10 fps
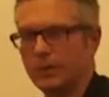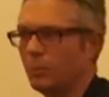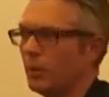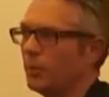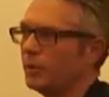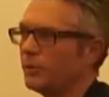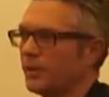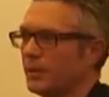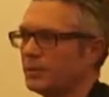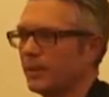Well, when you're
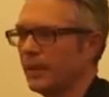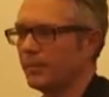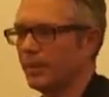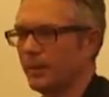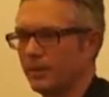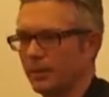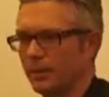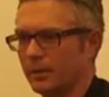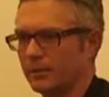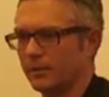faced with that
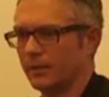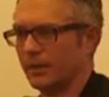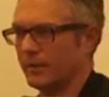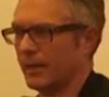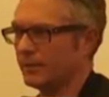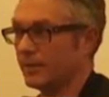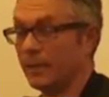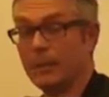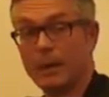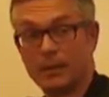paradox or that, that
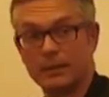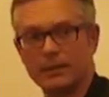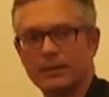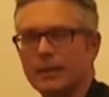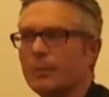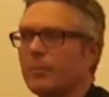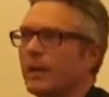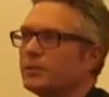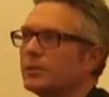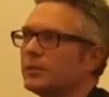dilemma,
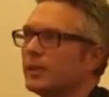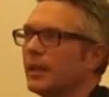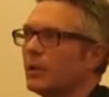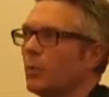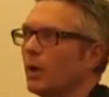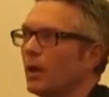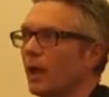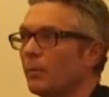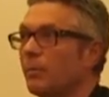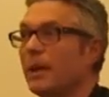imagine saying, well,
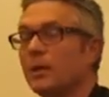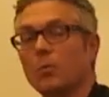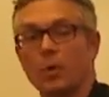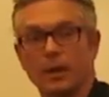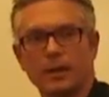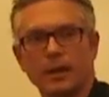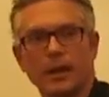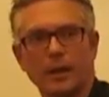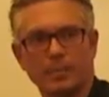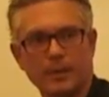I'll make one
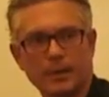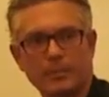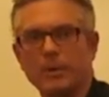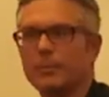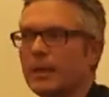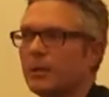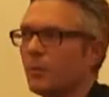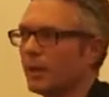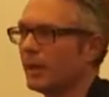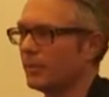up, but make
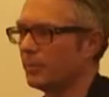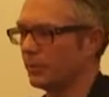one up